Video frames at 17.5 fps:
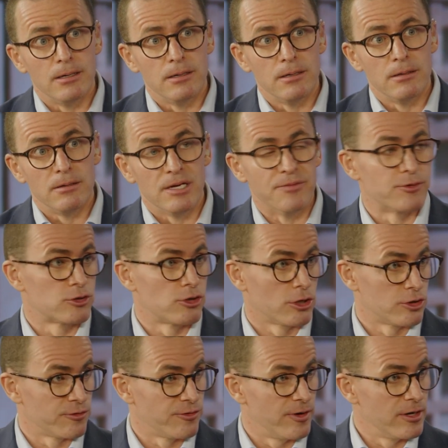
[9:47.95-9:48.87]

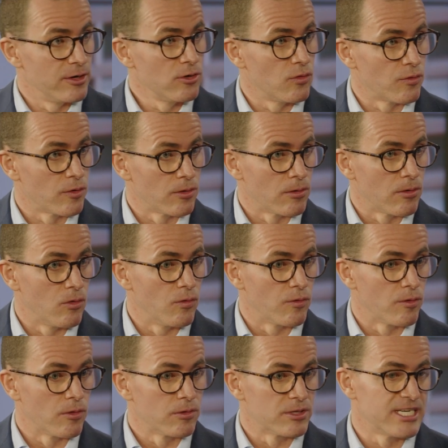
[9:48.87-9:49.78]
infrastructure fund
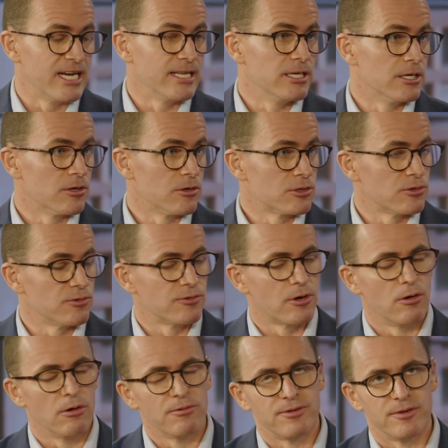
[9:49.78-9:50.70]
over 10 years, so
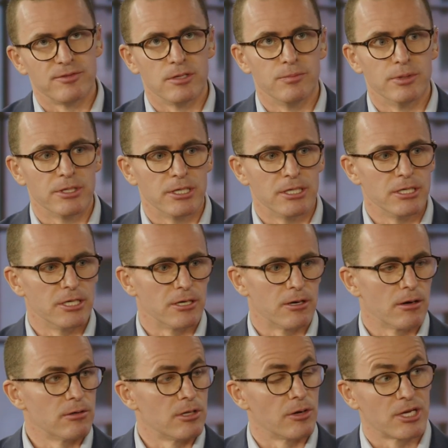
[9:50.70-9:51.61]
call it $50 billion a
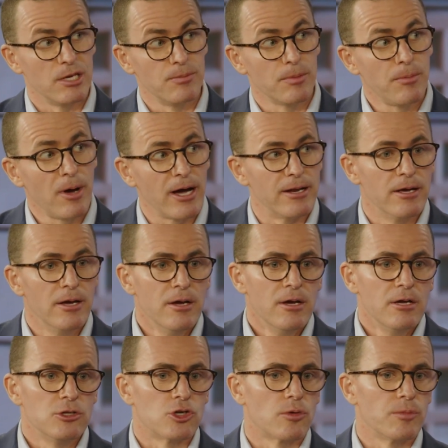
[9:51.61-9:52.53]
year. Now, keep in mind,
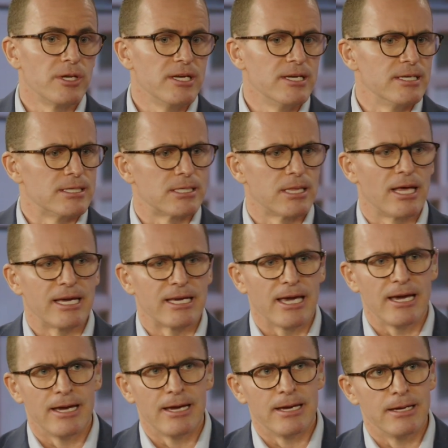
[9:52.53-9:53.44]
Germany is like
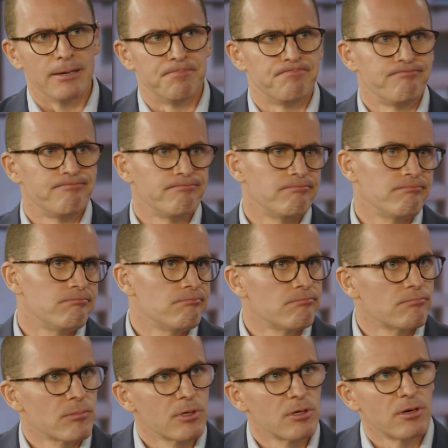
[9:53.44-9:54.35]
I
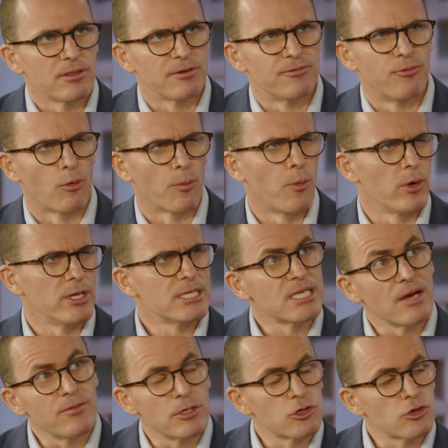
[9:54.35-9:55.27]
think
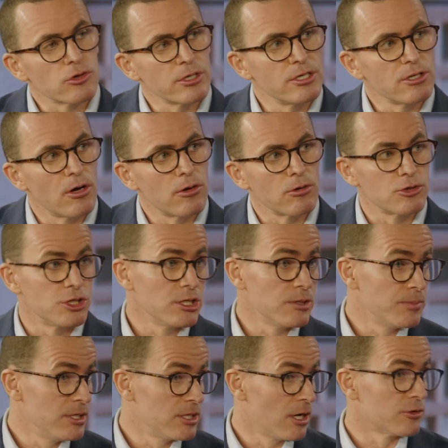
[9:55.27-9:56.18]
$4.7 trillion
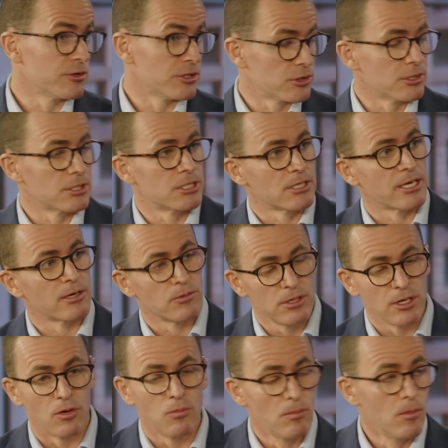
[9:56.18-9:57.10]
GDP country. So this is like
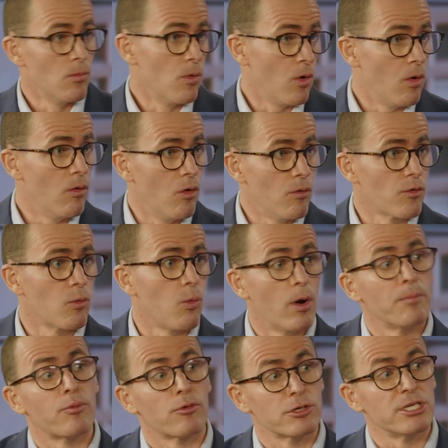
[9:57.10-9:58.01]
over
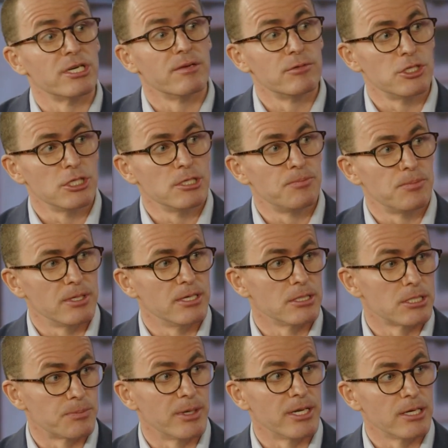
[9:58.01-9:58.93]
1% of GDP on
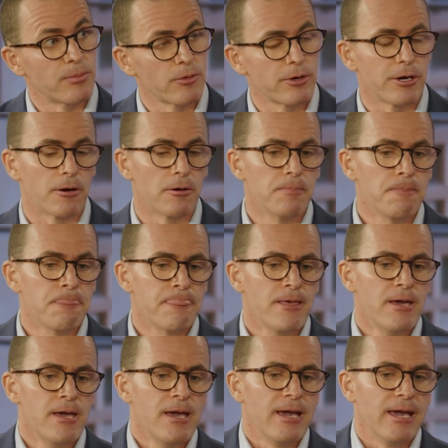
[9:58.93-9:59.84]
spending per year.
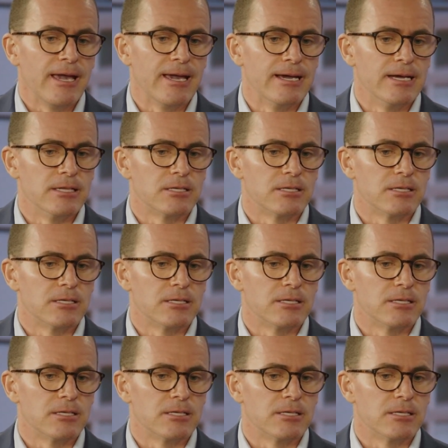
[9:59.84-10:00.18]
And